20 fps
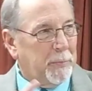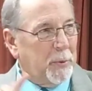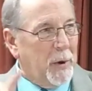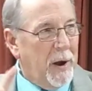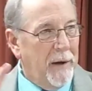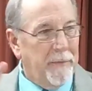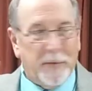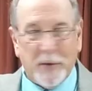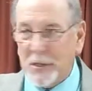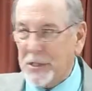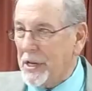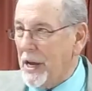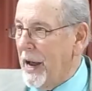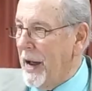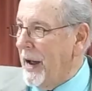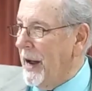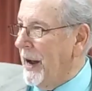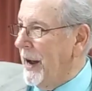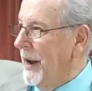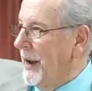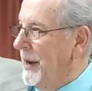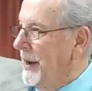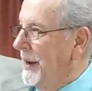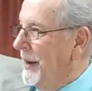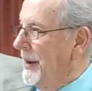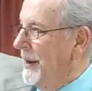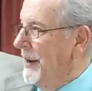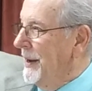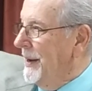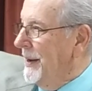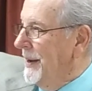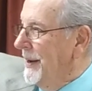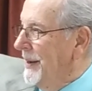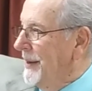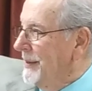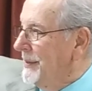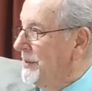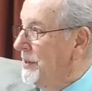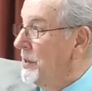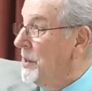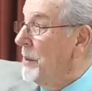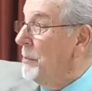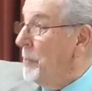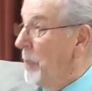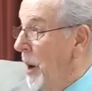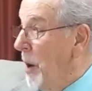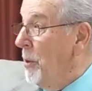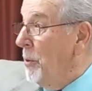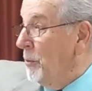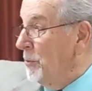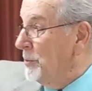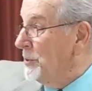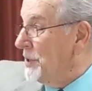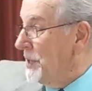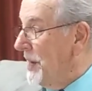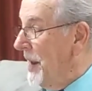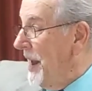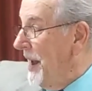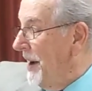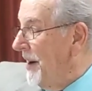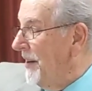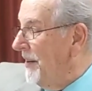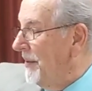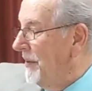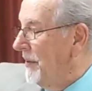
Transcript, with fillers: prophesy to the bones now.